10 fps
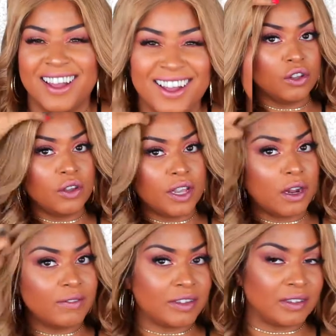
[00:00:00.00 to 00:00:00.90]
So you can
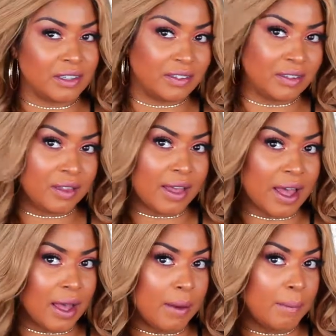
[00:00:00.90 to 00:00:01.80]
obviously see
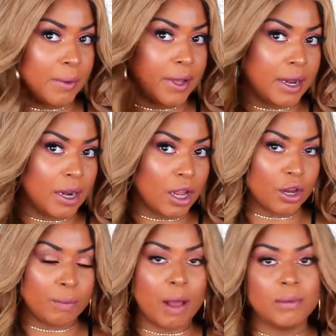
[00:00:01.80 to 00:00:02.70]
that, but
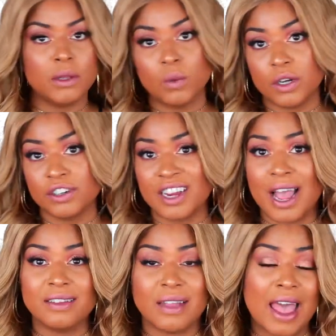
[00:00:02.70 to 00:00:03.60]
you're probably wondering,
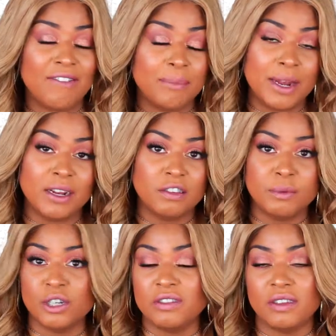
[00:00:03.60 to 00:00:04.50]
has I been
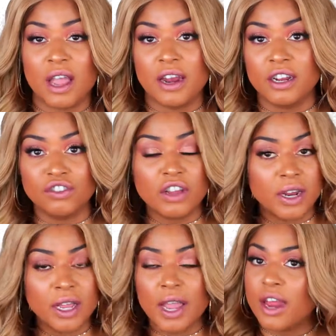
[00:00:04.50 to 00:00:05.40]
experiencing any
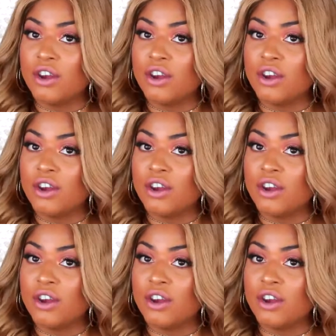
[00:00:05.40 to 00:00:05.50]
shedding?